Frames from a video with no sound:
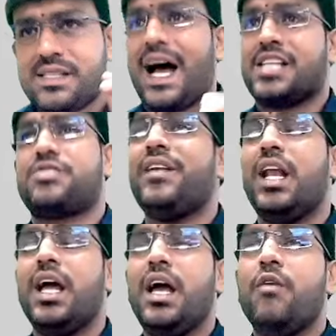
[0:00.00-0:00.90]
as well,
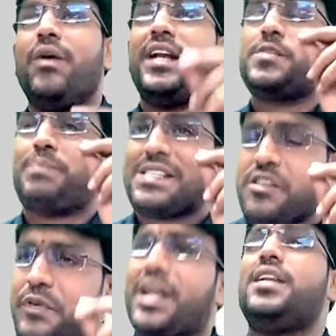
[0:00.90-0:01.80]
when it
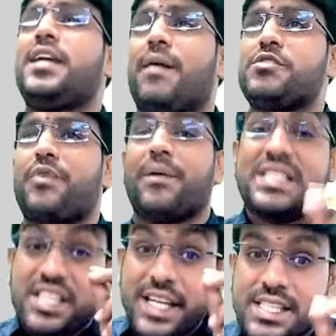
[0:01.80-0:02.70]
specifically comes from a
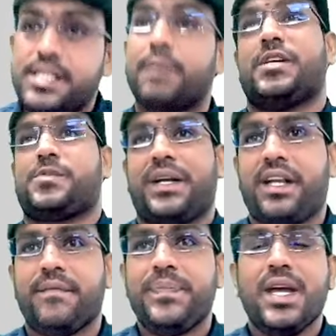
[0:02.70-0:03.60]
GST
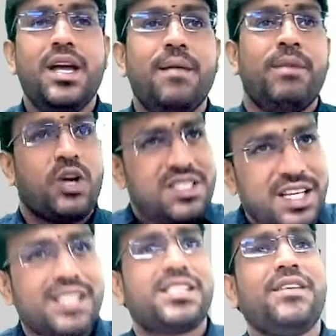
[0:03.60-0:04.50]
perspective. Because
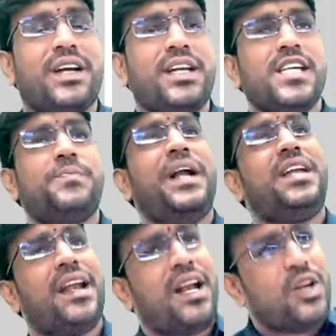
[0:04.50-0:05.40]
GST work is being
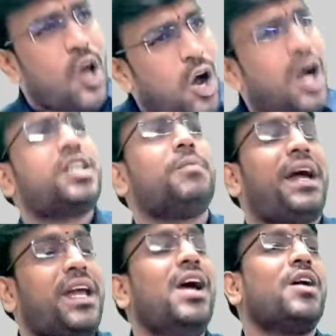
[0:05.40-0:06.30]
done a lot
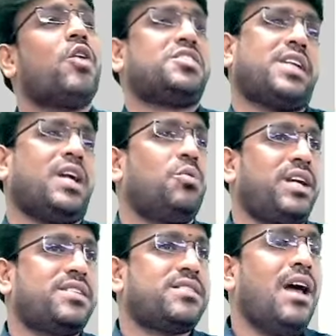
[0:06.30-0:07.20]
by cost
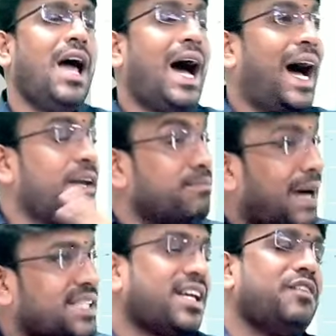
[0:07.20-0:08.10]
accountants. I
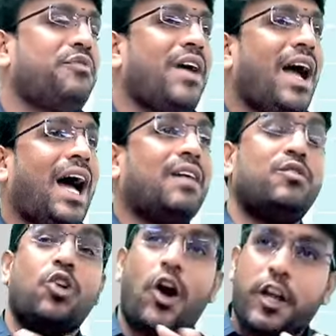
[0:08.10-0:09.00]
myself have
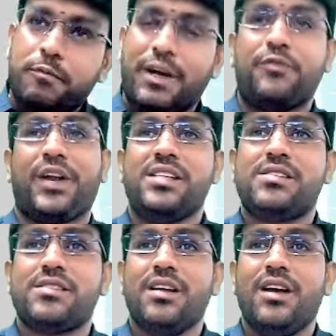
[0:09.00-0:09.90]
a lot of my
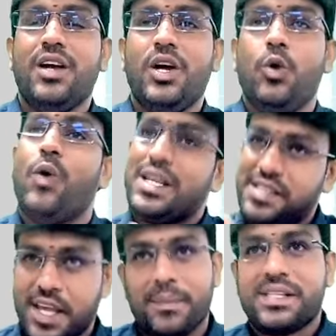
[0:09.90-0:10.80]
friends who are
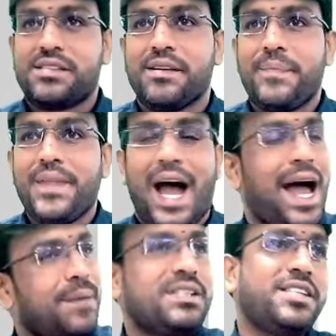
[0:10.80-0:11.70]
CMS.
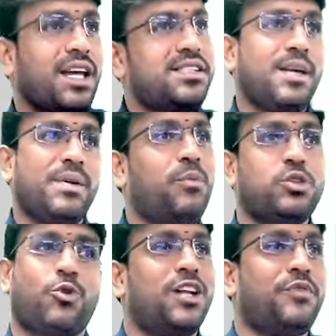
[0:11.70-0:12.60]
I am a CS, CMA both
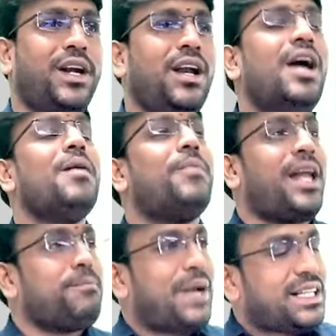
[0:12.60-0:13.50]
qualified, but I
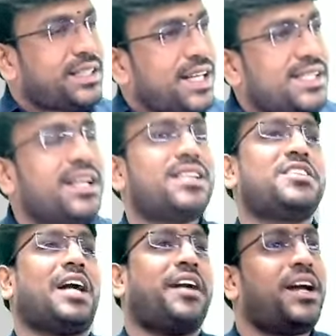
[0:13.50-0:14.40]
am practicing as a
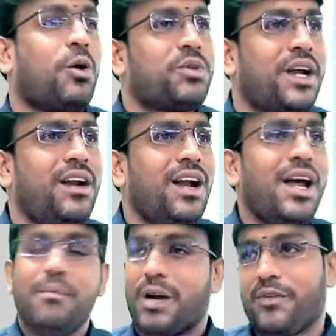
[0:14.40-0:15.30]
chartered accountant.
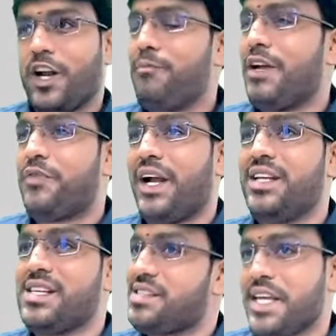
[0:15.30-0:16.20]
But one of my friends
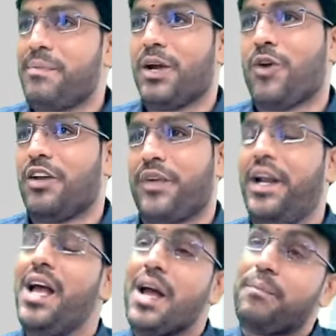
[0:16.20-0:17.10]
is a CMA
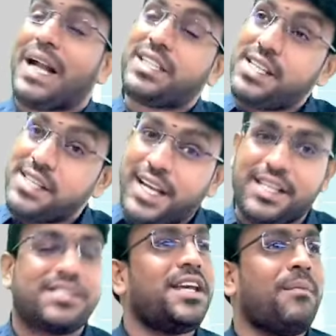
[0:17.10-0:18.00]
qualified, practicing as a
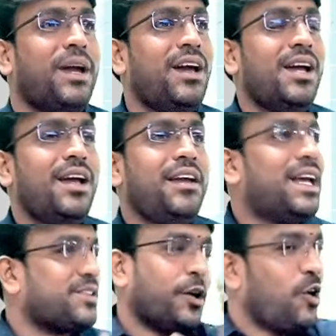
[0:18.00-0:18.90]
CMA. He
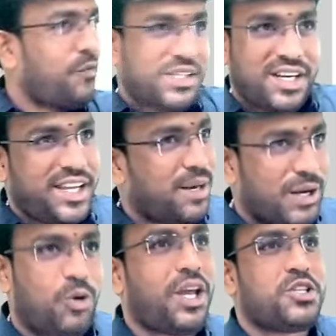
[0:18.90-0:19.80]
has got an office in nearby
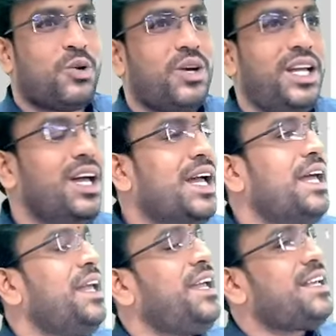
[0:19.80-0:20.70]
location only.
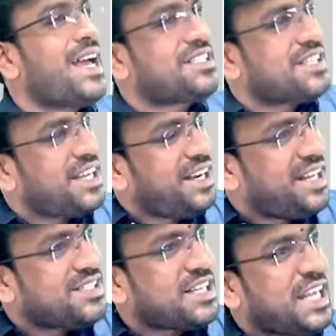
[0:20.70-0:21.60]
He
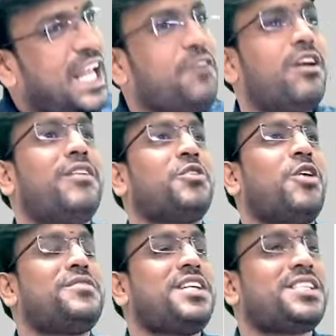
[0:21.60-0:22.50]
does equal work
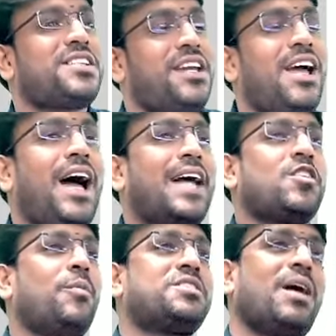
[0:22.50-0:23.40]
of GST as how
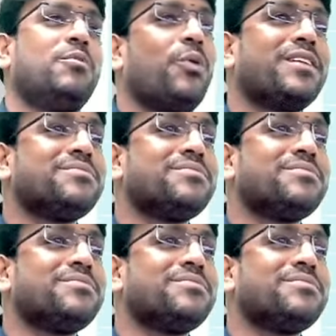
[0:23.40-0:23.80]
much I am doing.